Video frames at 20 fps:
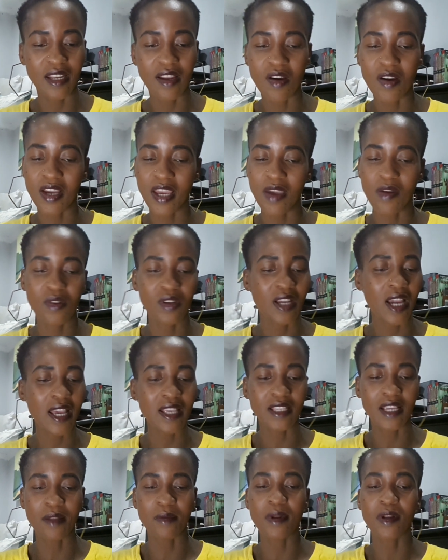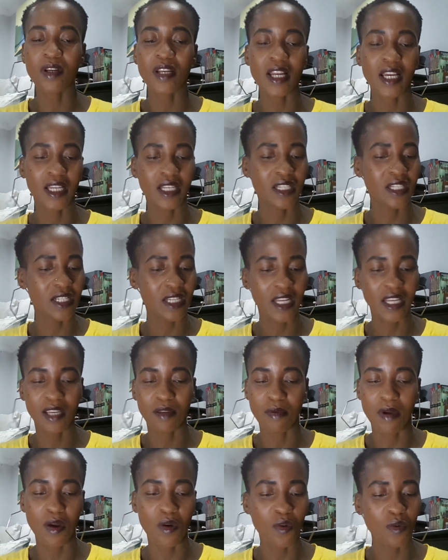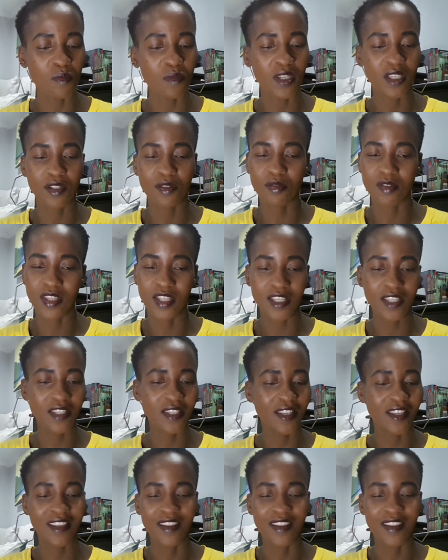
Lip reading: Okay, guys, I'm not gonna drag my homie into this.